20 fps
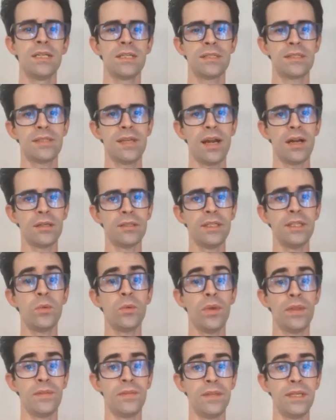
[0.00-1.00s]
Starting
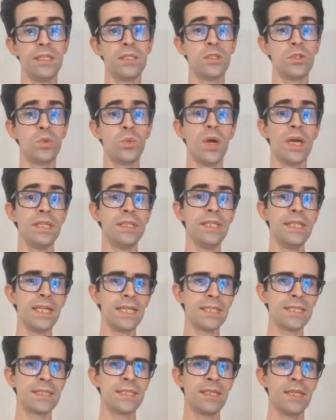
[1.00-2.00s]
with these two
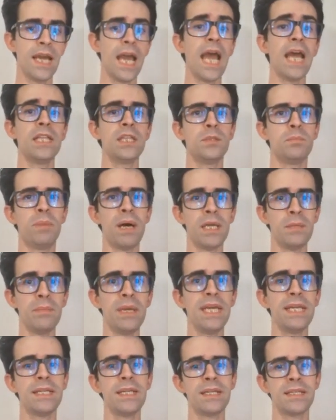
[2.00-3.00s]
ideas, and by
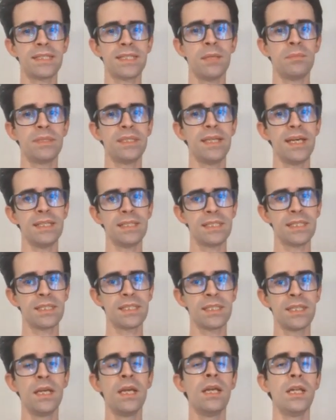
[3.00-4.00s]
making some
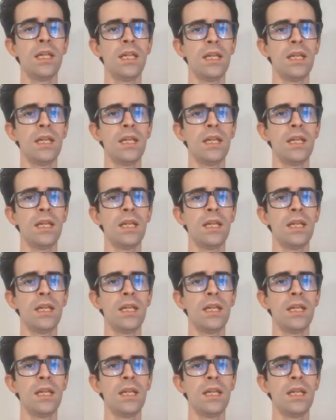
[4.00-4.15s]
tests,